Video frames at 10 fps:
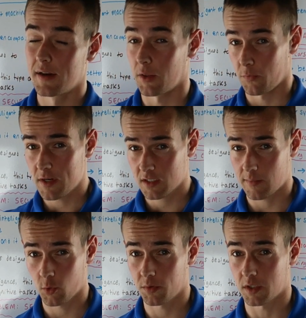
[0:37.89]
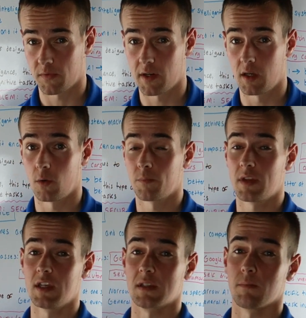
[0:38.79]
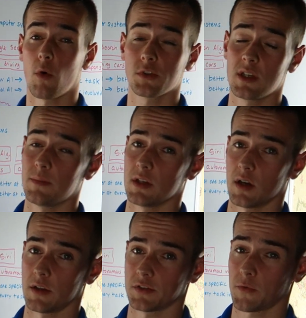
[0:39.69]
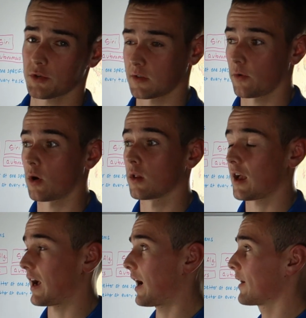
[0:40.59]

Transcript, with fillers: Now the reason I'm doing this video is mostly because, first of all,